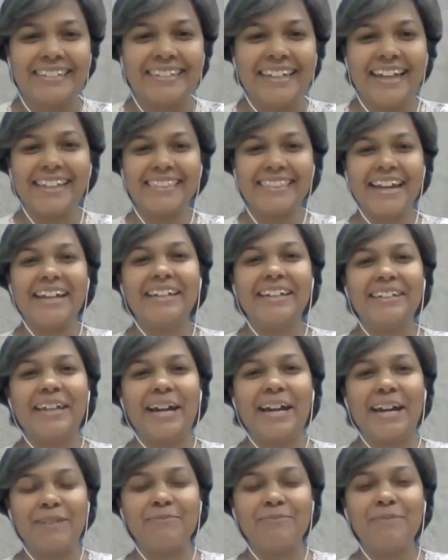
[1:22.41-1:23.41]
At that
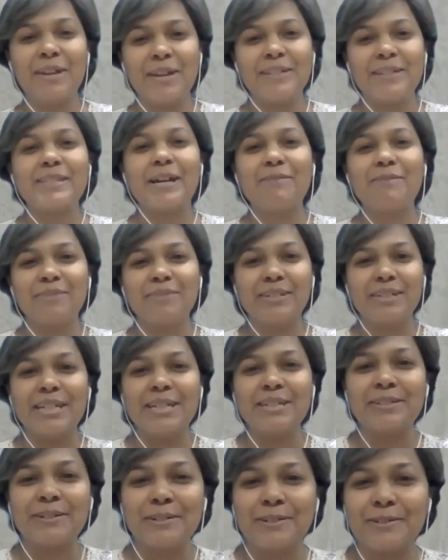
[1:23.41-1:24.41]
time, somebody
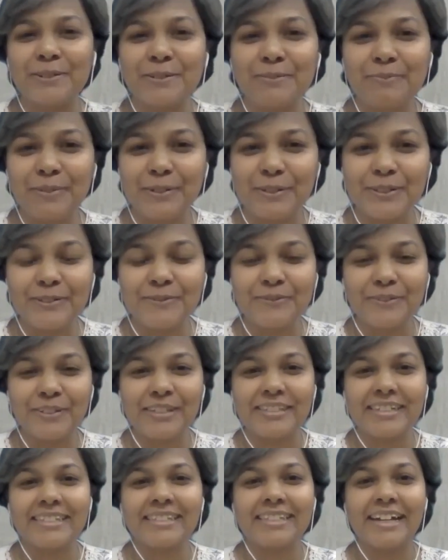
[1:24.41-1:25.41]
introduced both of
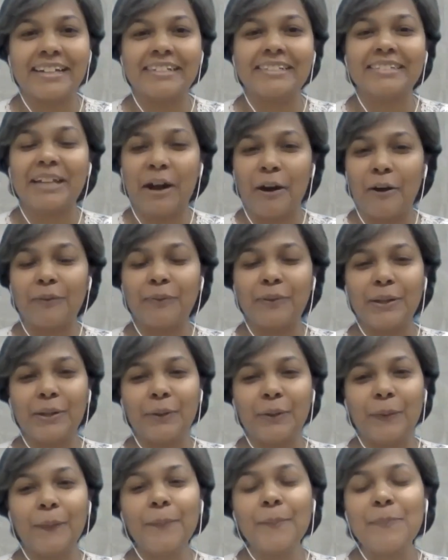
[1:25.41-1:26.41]
us and that is how we
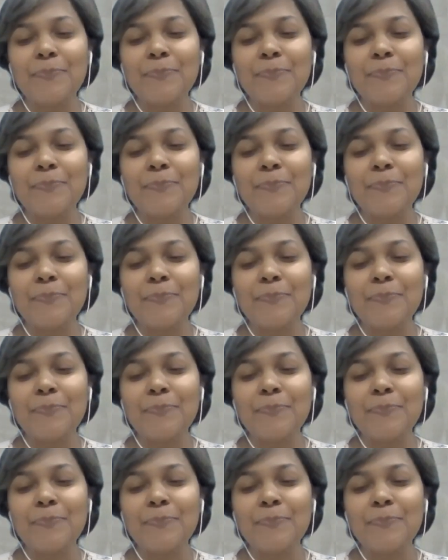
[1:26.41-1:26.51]
know.